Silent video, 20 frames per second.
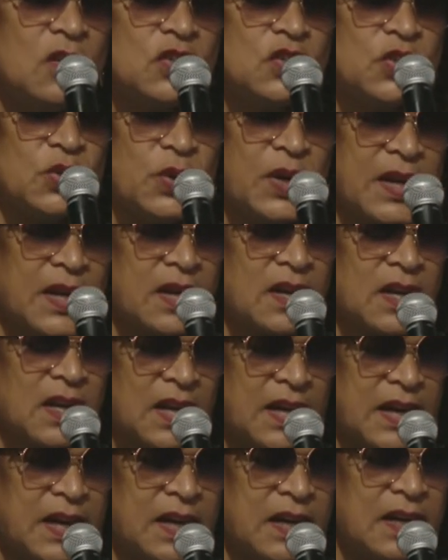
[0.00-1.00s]
to get
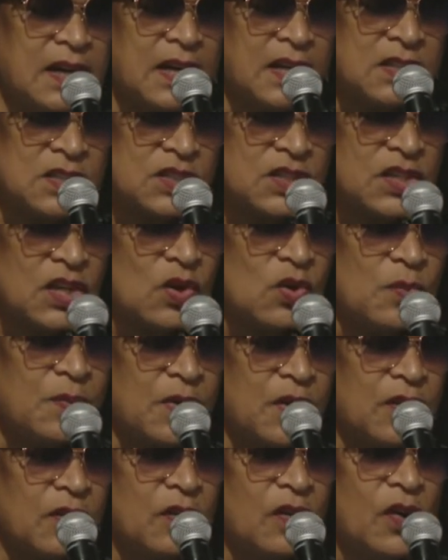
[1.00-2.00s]
clean and
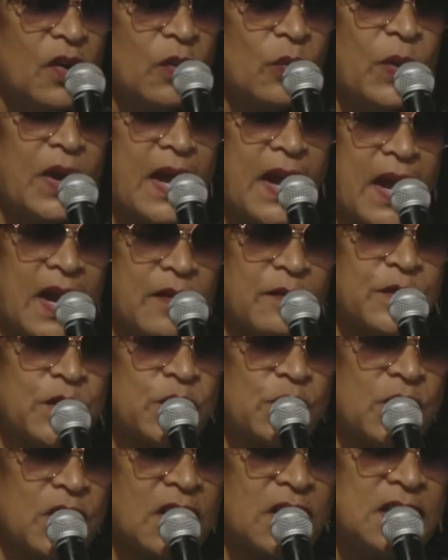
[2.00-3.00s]
sober. We have
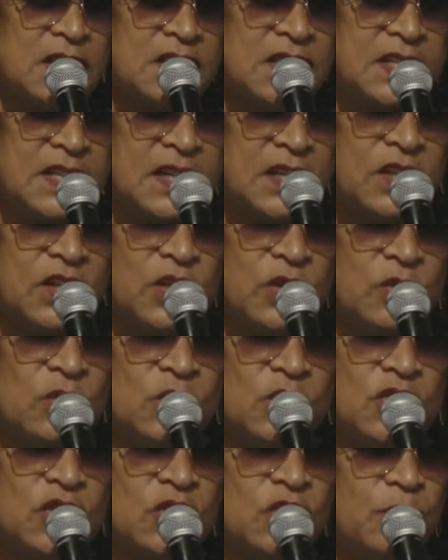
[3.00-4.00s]
to continue
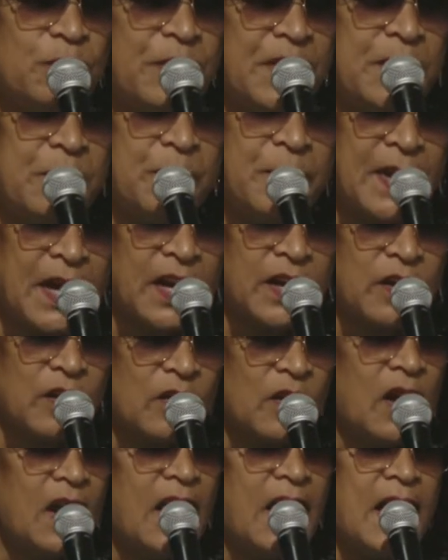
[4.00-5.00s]
to be
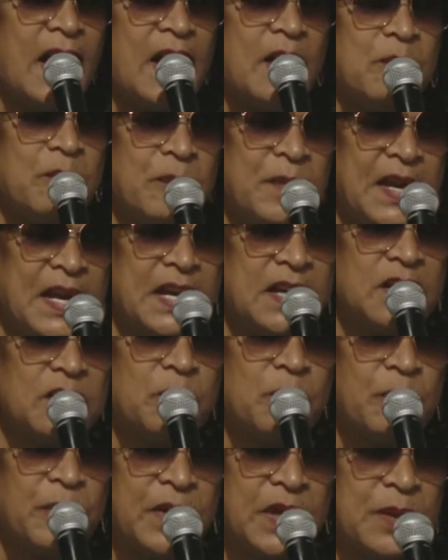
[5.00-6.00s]
better at
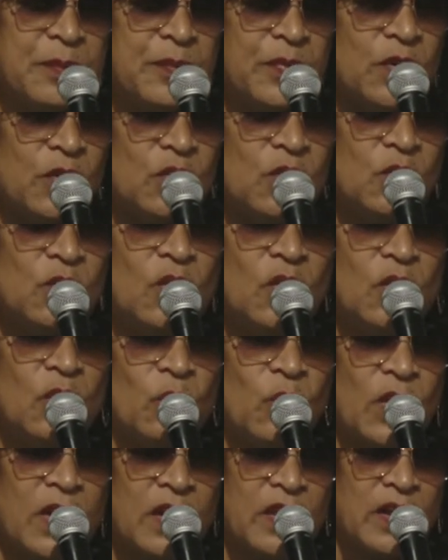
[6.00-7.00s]
meeting people
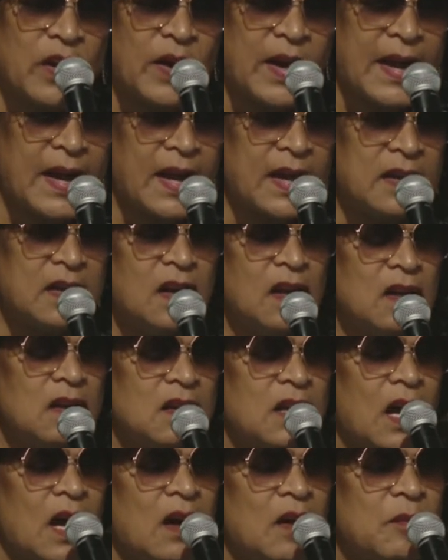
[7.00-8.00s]
where they're at.
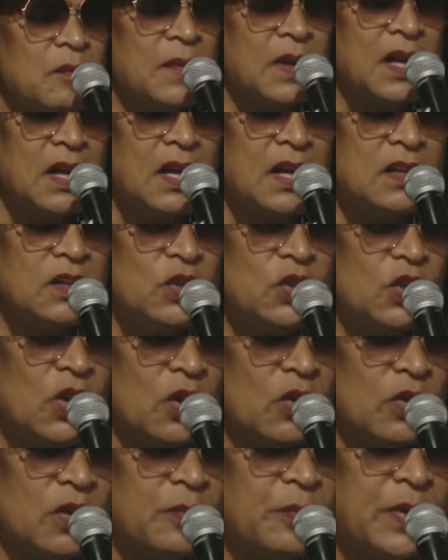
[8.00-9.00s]
You
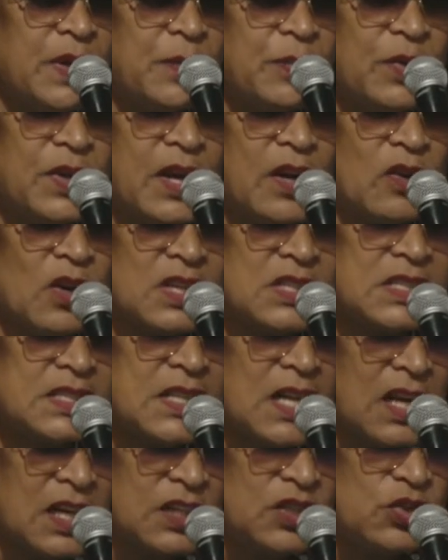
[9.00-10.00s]
know, the people that are
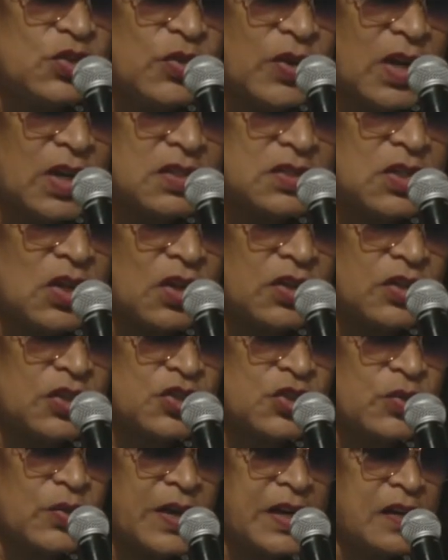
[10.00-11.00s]
selling drugs on the
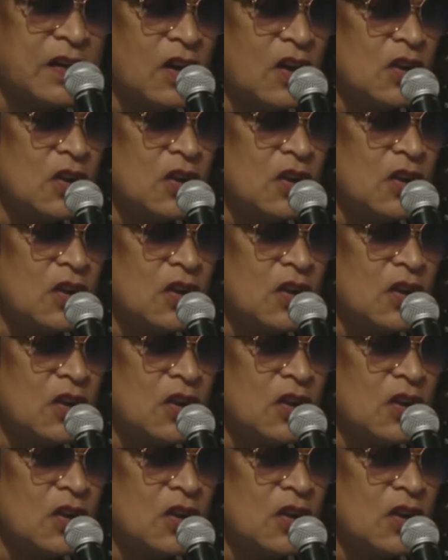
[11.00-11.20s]
street